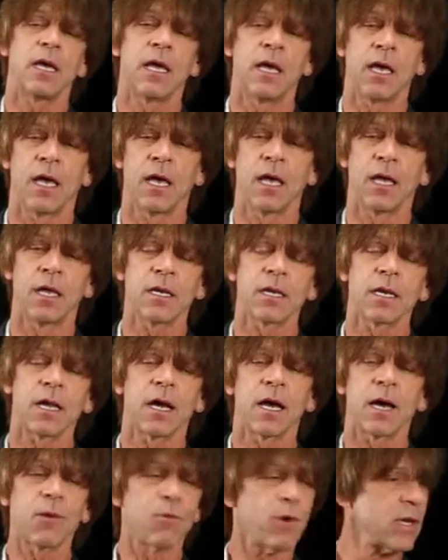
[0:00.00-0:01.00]
And
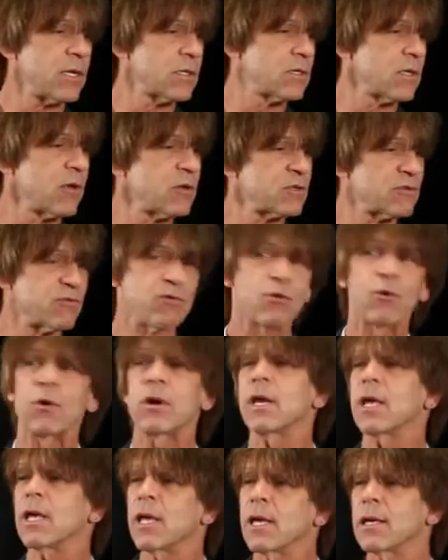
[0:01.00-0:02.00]
I waited until I was
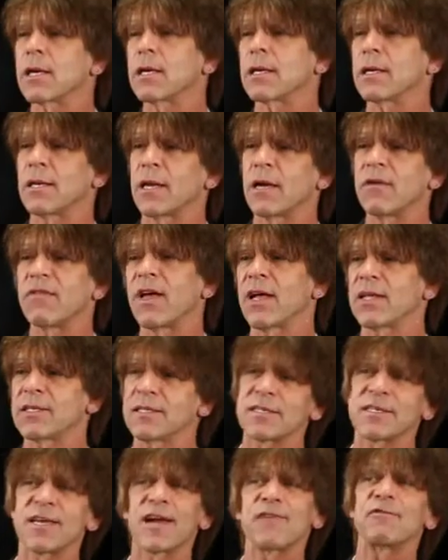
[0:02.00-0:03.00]
40, and I've had
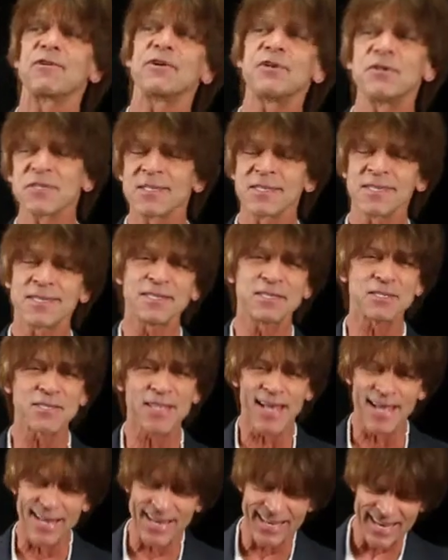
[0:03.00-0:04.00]
several since
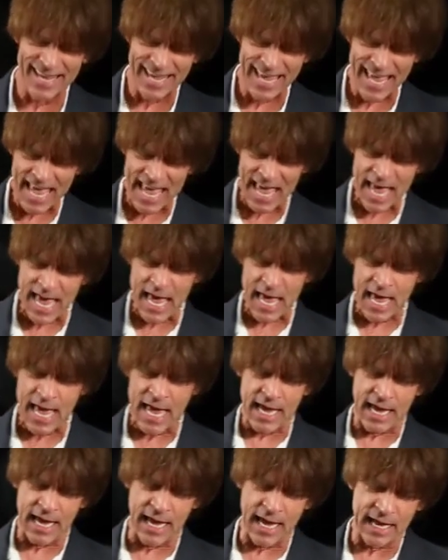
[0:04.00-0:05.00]
then.
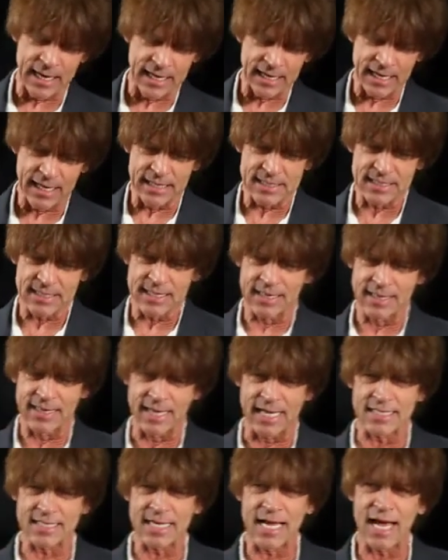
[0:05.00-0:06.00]
And
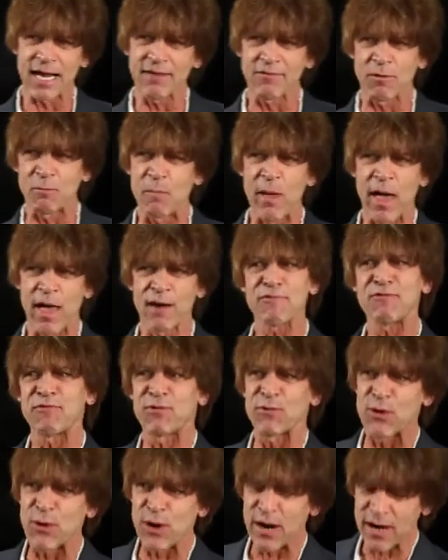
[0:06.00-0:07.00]
that's kind of a
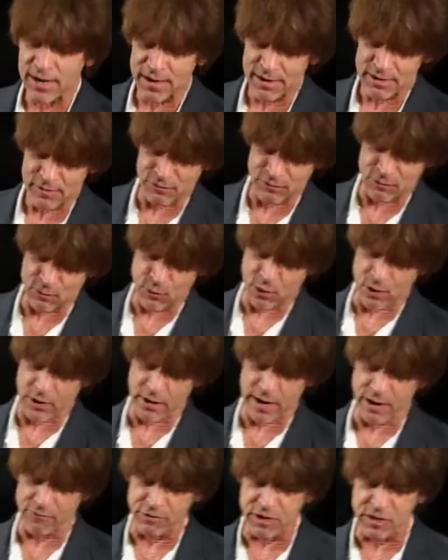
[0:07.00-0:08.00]
metaphor
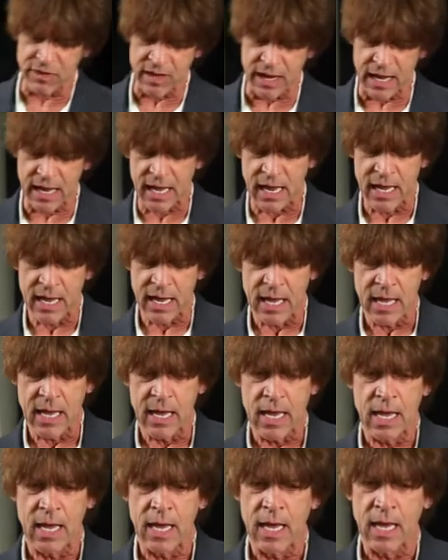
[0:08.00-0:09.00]
for everything.
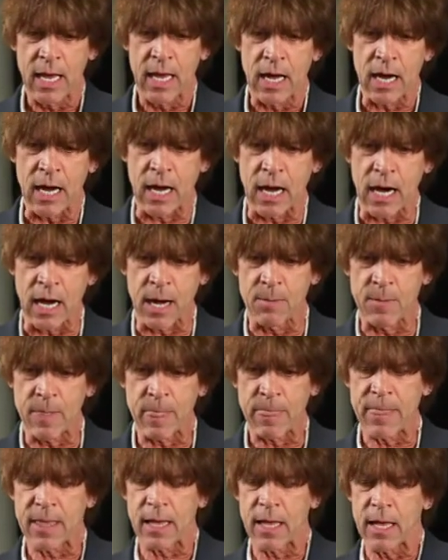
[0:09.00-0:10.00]

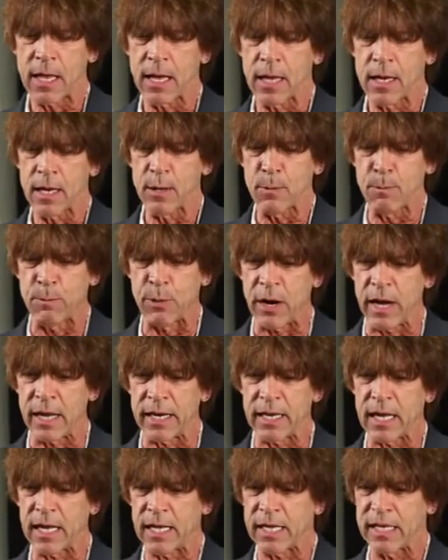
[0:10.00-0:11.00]

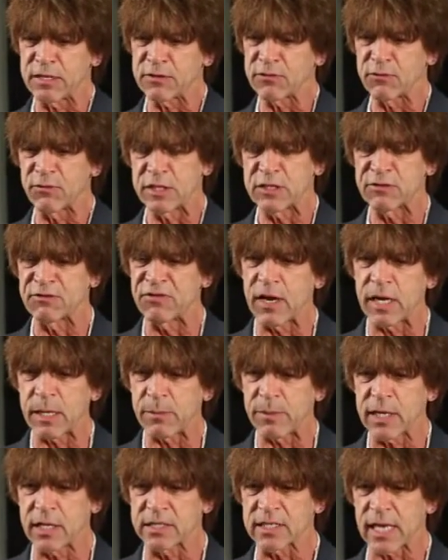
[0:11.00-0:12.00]
But it's
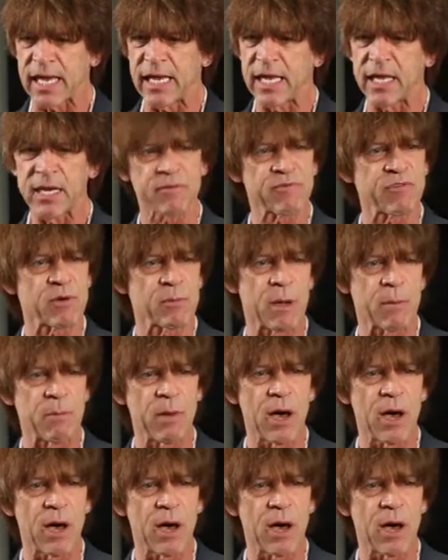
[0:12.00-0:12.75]
funny because I hid it from my